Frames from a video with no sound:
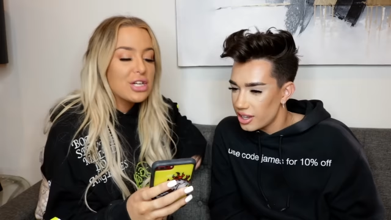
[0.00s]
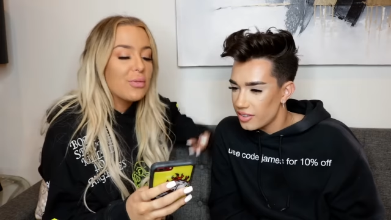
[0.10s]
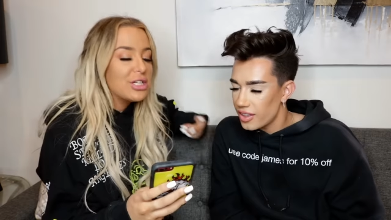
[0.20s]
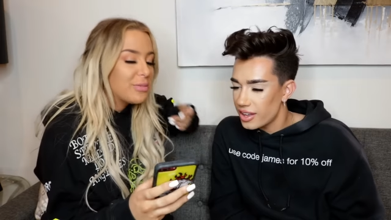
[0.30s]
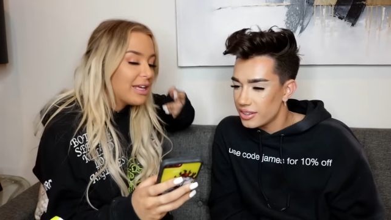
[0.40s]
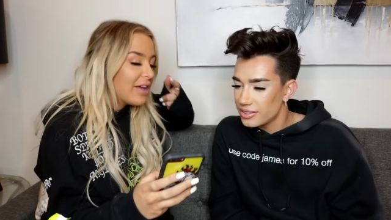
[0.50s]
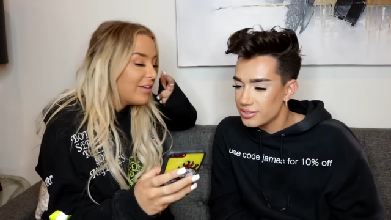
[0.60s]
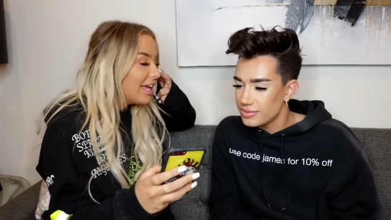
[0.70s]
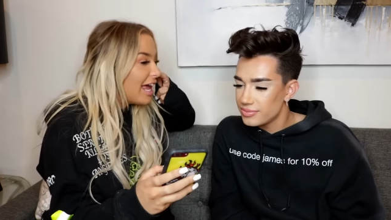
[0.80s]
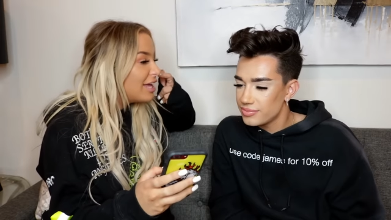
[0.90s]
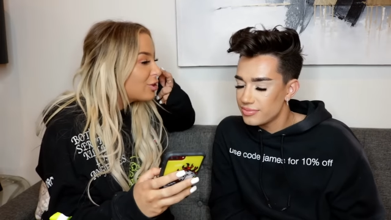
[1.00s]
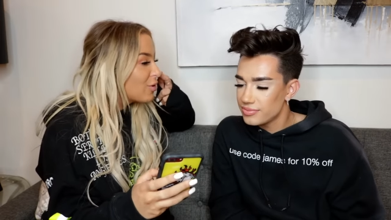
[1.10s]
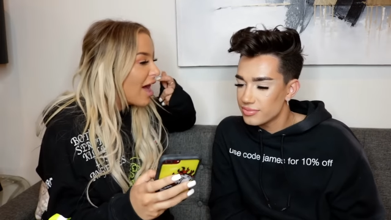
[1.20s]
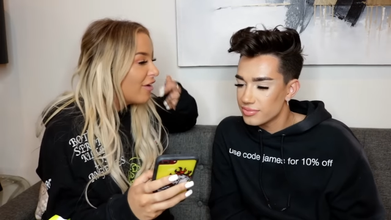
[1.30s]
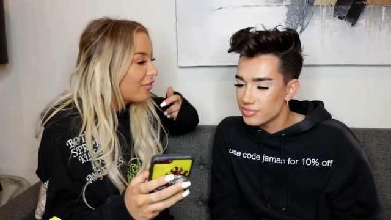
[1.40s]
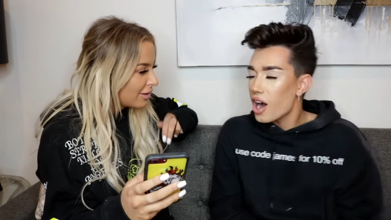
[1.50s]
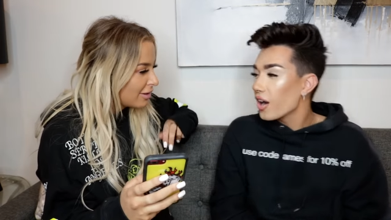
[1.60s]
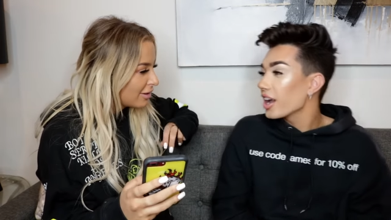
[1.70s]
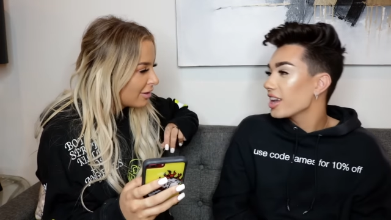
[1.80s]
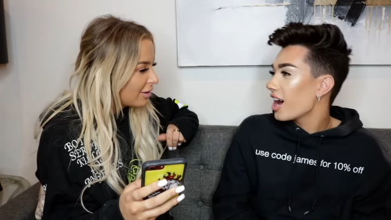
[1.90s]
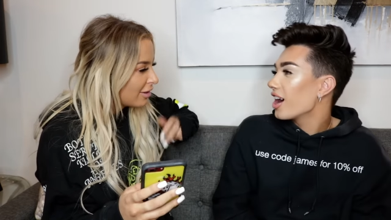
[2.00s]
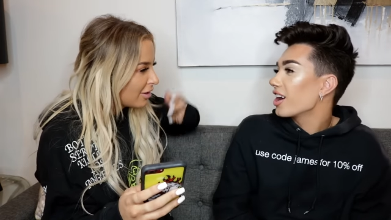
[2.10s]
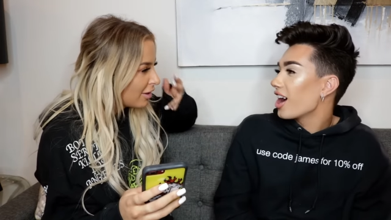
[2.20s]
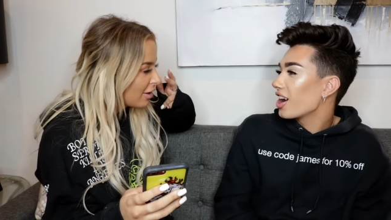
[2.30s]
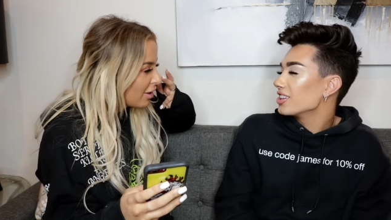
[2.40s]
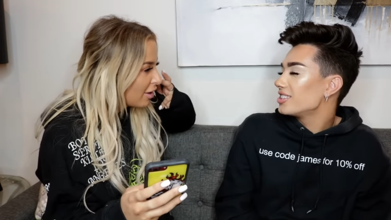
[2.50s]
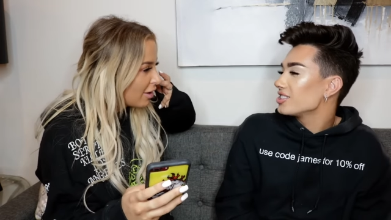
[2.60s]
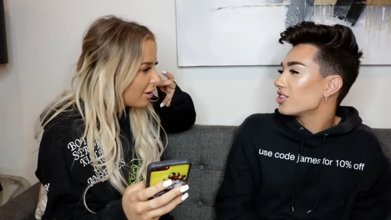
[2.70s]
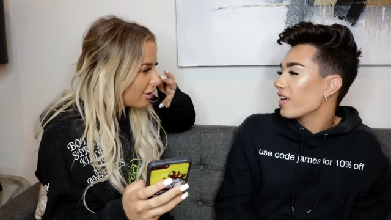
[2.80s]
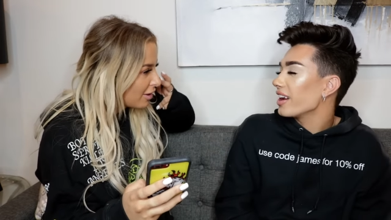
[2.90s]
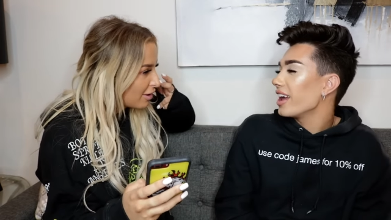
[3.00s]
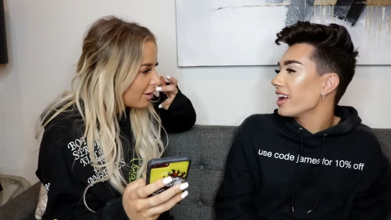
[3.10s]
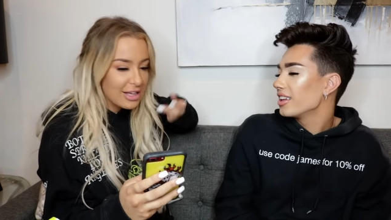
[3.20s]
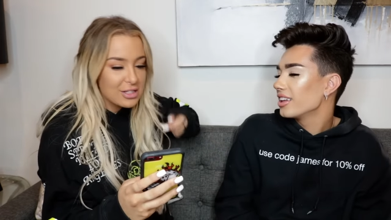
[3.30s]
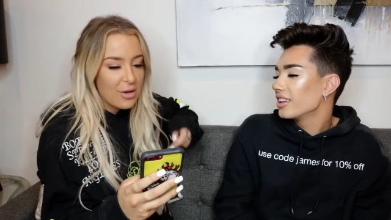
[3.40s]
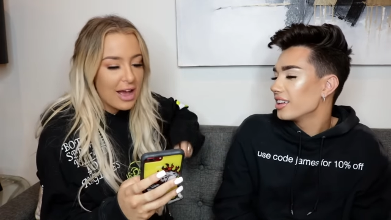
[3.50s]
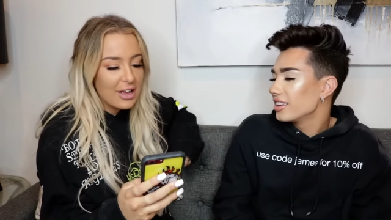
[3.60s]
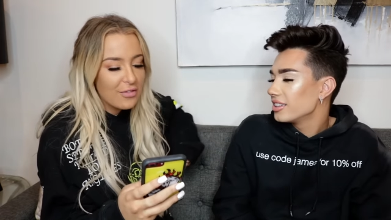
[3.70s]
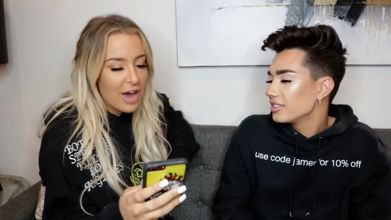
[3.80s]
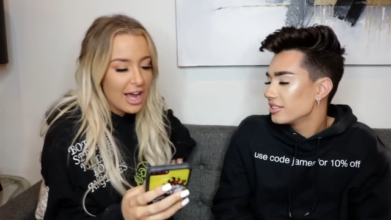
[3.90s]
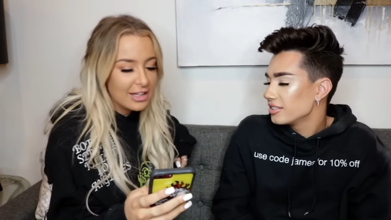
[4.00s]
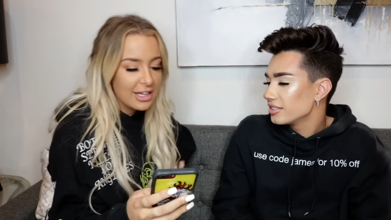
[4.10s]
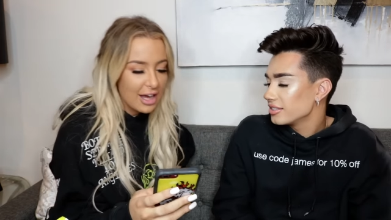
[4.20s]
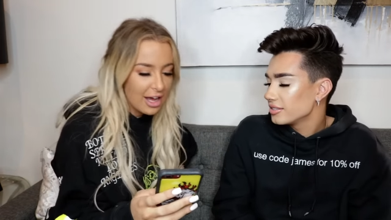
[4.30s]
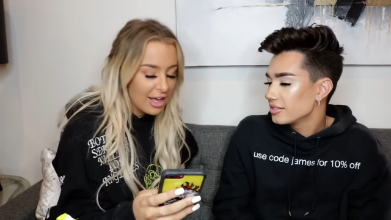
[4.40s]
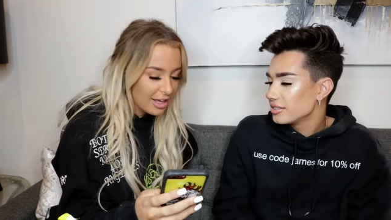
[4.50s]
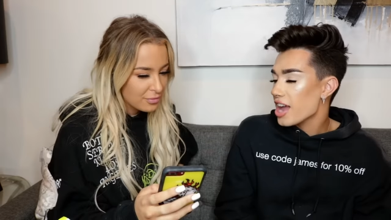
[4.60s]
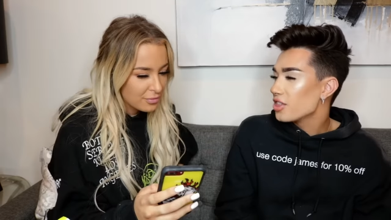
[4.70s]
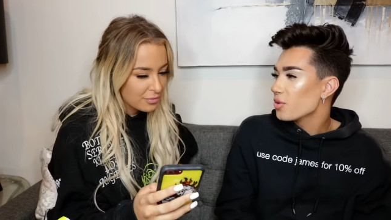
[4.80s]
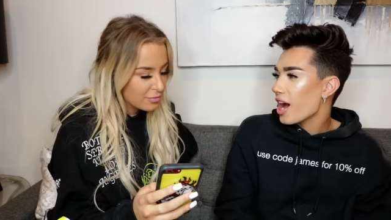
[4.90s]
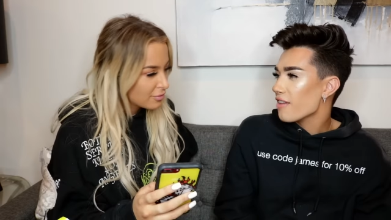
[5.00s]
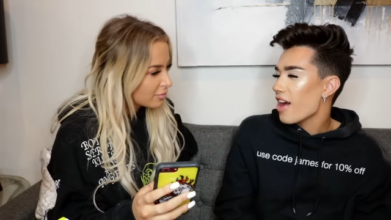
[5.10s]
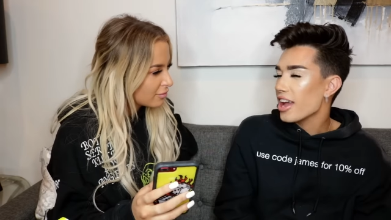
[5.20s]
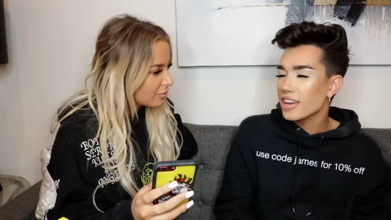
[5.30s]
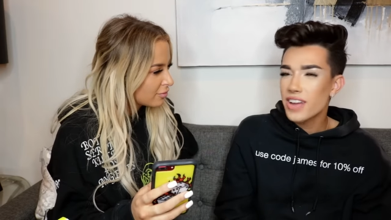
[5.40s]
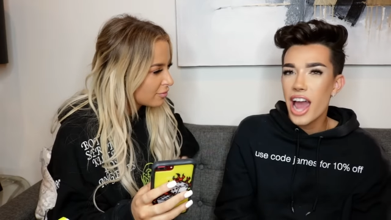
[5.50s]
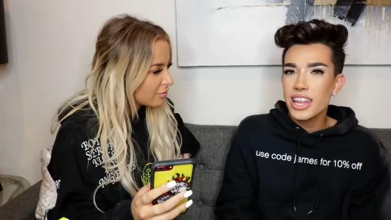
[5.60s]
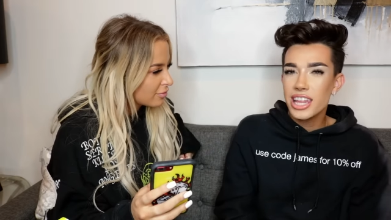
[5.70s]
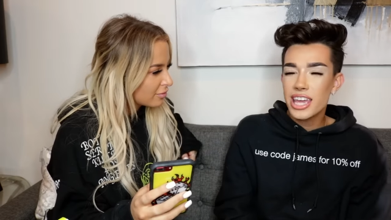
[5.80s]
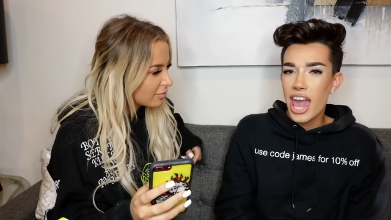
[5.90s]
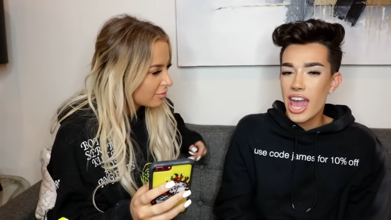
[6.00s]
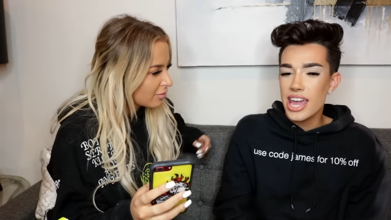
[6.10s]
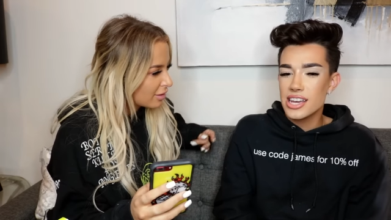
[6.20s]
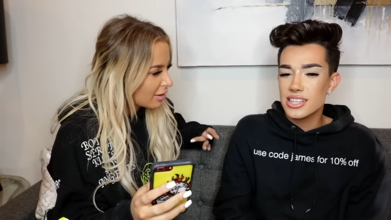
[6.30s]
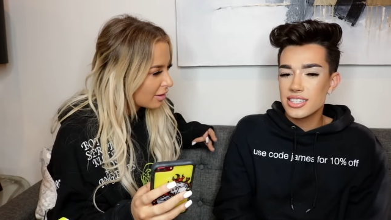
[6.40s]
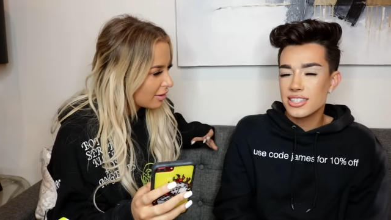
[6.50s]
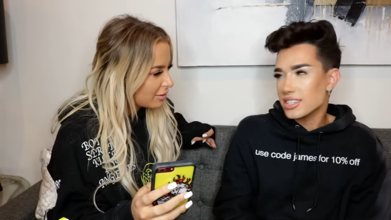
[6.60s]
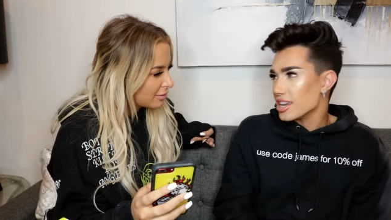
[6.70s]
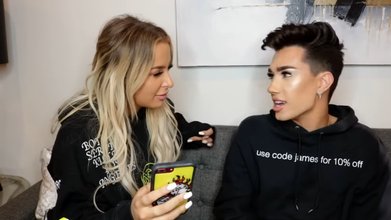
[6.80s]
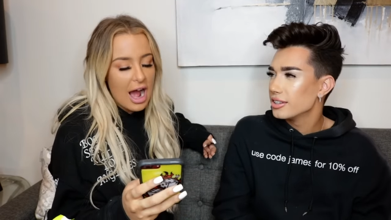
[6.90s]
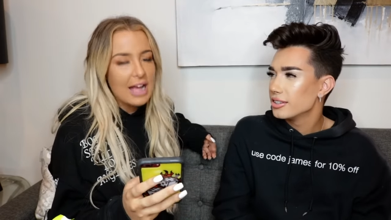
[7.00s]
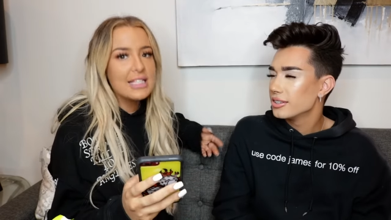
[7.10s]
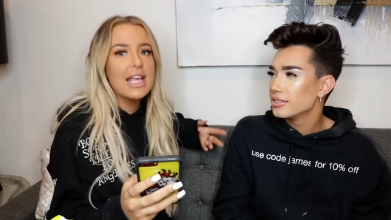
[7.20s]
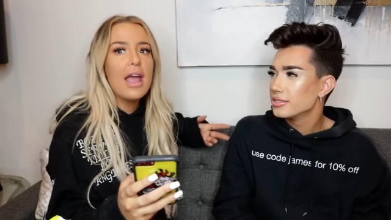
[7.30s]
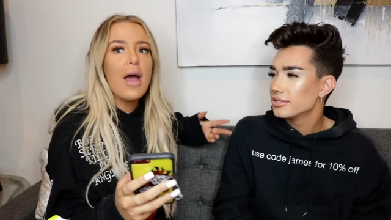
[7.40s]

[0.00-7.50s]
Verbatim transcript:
Speaker 1: we should be giving it A through F.
Speaker 2: Okay, yeah, a good sister rating. So I give Kylie a... A through F. I give Kylie like a C.
Speaker 1: I say